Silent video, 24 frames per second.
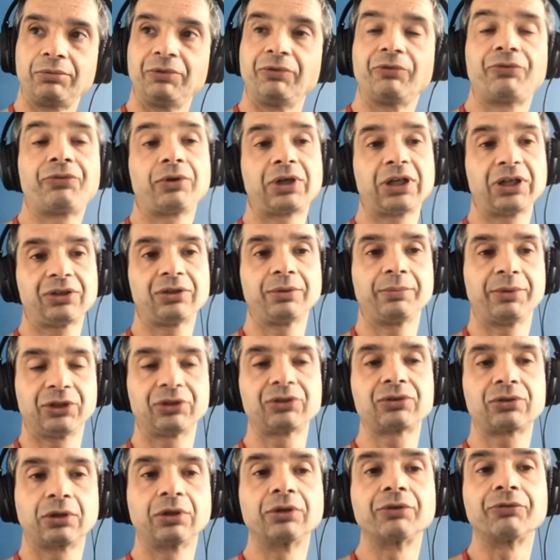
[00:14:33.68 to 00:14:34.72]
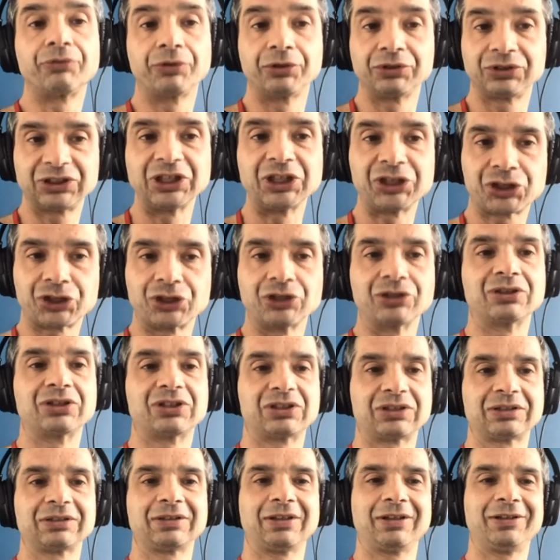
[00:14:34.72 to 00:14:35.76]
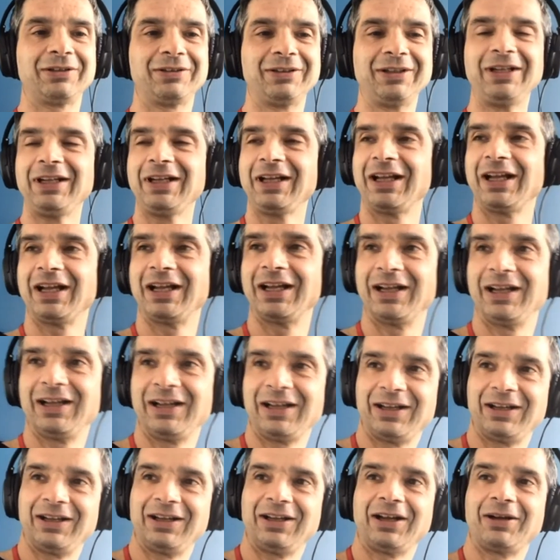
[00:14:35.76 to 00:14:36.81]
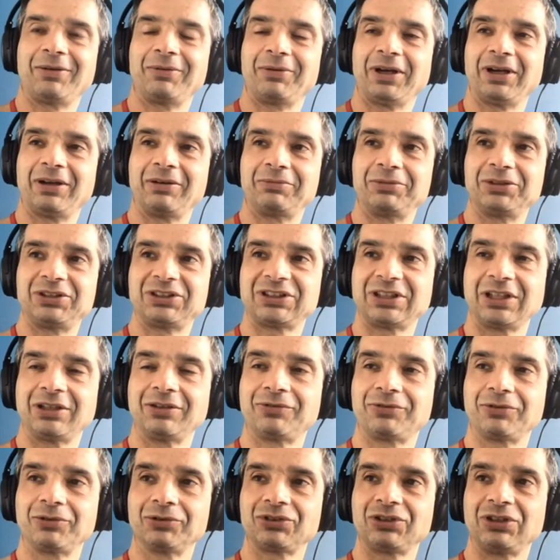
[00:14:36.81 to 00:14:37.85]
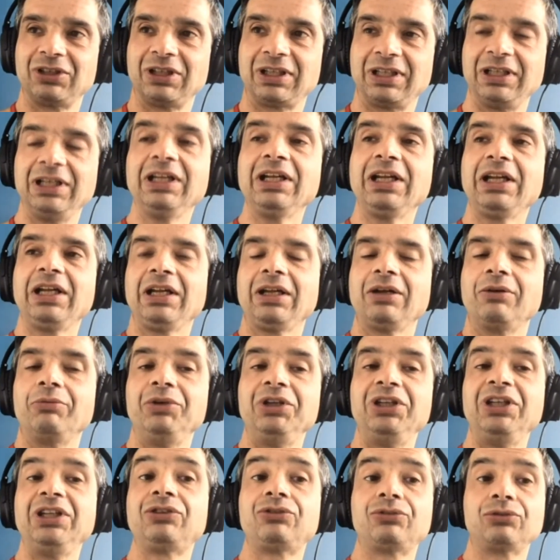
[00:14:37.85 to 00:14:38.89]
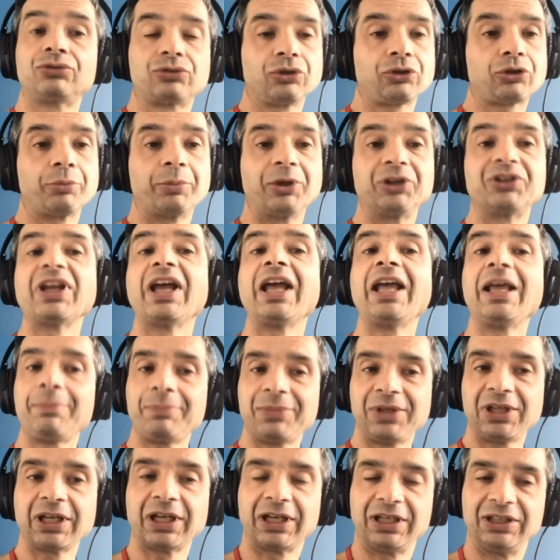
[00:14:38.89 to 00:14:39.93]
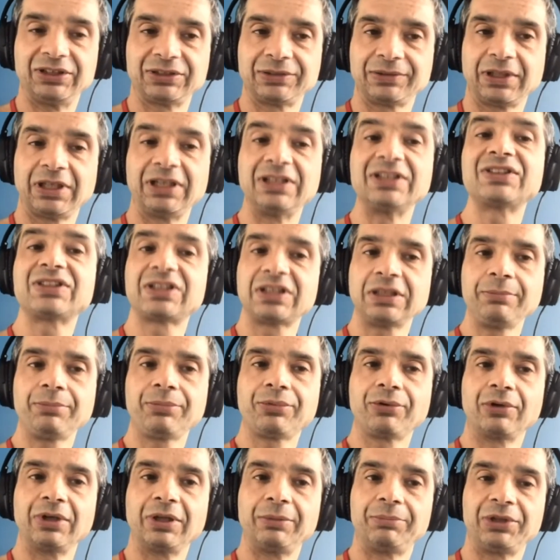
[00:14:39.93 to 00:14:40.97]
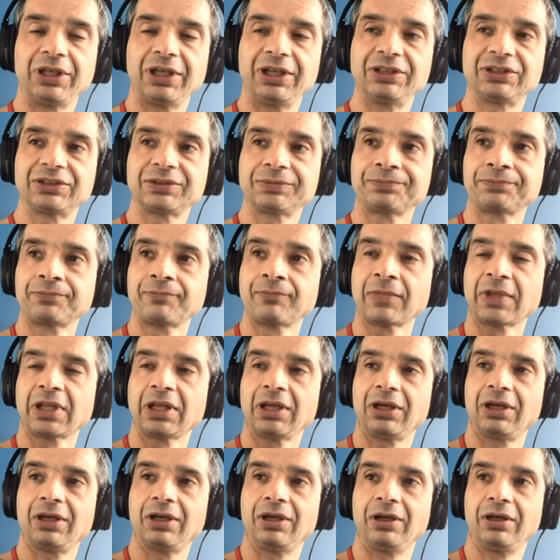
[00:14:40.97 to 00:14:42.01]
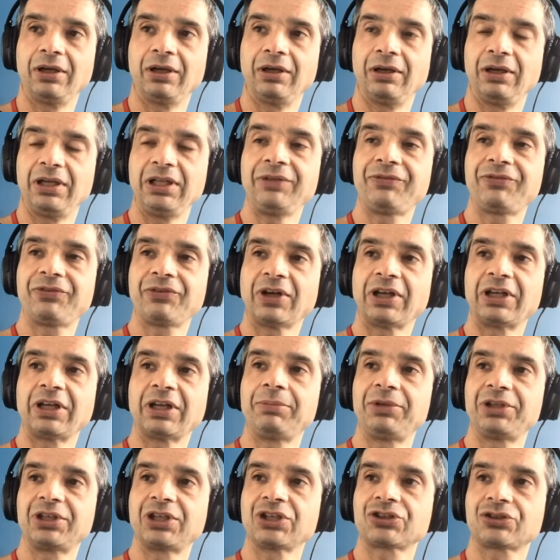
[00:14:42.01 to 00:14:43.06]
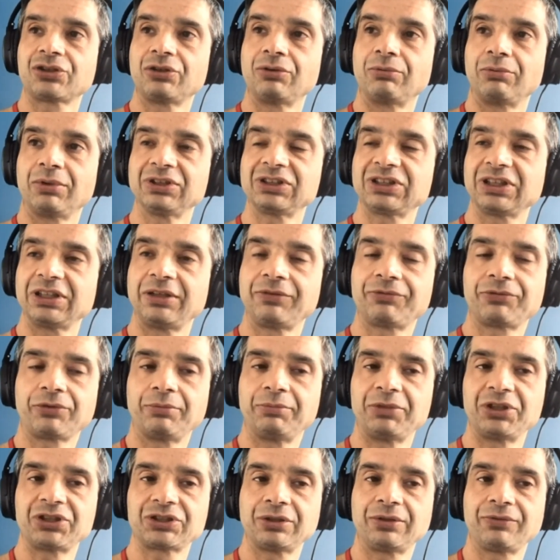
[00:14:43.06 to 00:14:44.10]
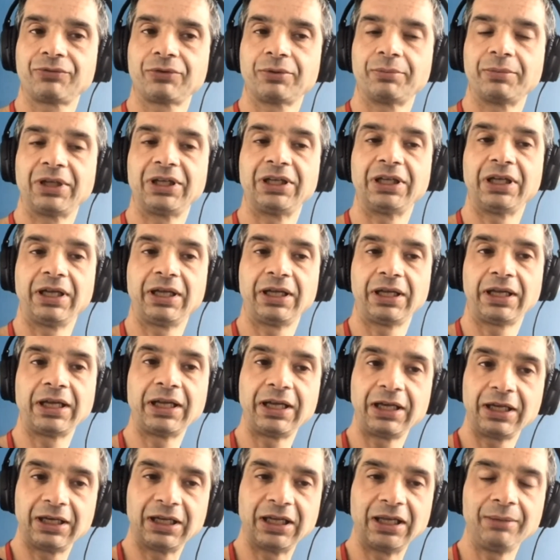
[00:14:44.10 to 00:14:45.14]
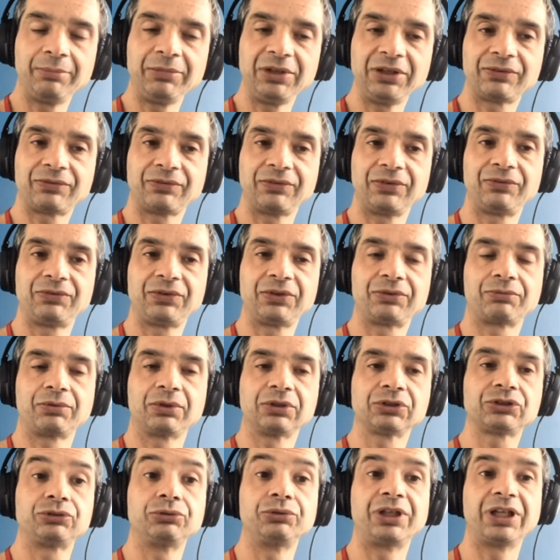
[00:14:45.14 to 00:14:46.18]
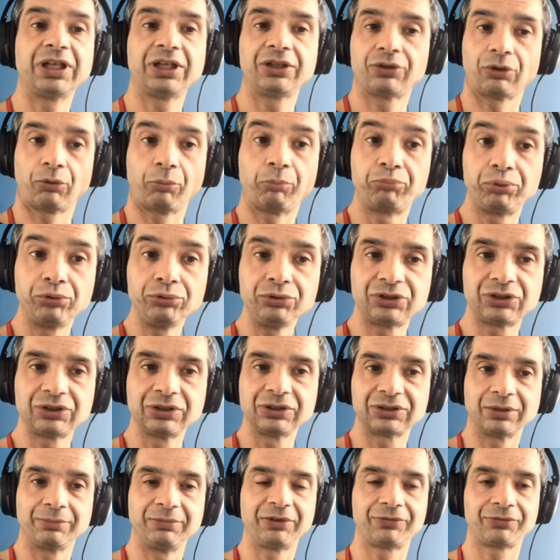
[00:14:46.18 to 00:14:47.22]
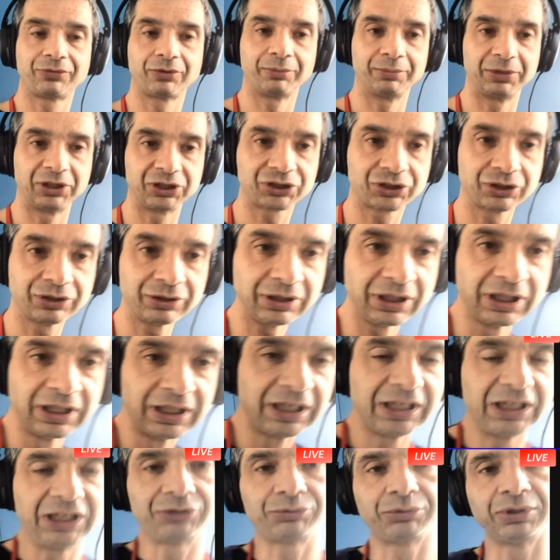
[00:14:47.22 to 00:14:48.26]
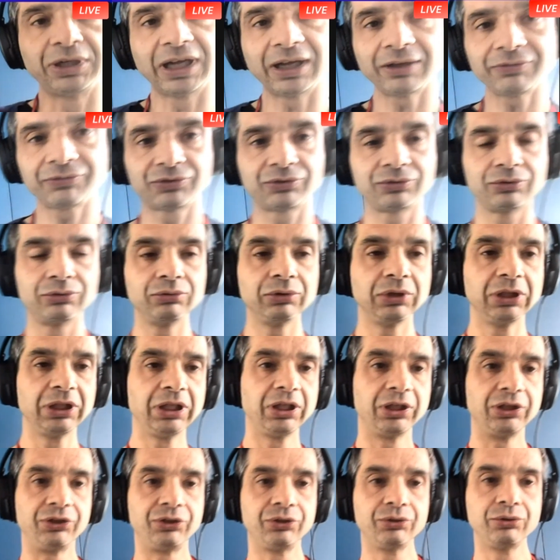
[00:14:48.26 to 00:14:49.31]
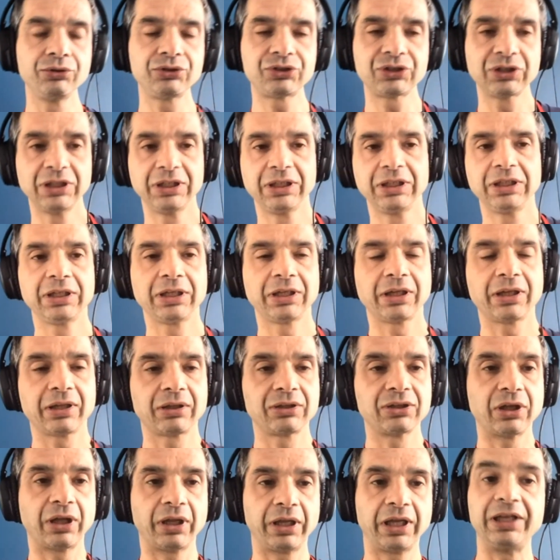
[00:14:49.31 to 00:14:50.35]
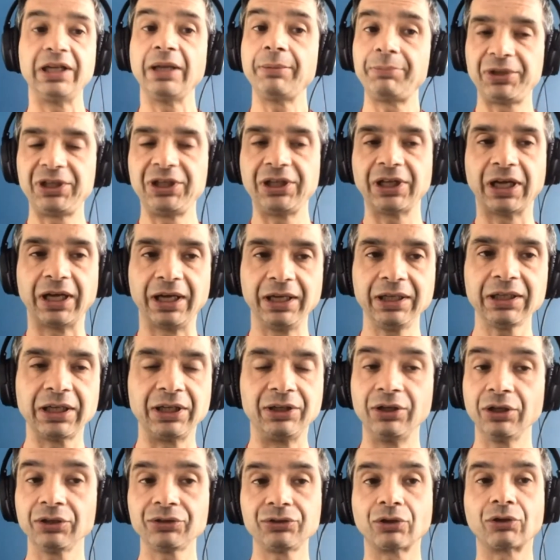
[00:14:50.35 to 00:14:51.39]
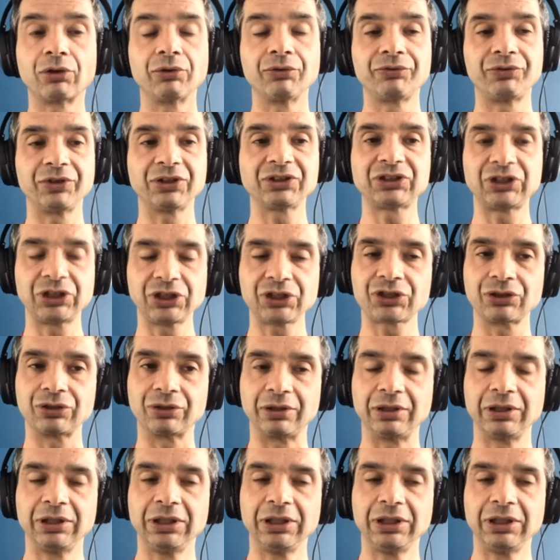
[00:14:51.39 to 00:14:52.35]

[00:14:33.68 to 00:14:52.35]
forget about conversations. I would say, unfortunately, we need to talk about APIs and simple APIs. If an application wants an information from an LLM, if it wants to get or put some information, it will have to use an API and not a conversation,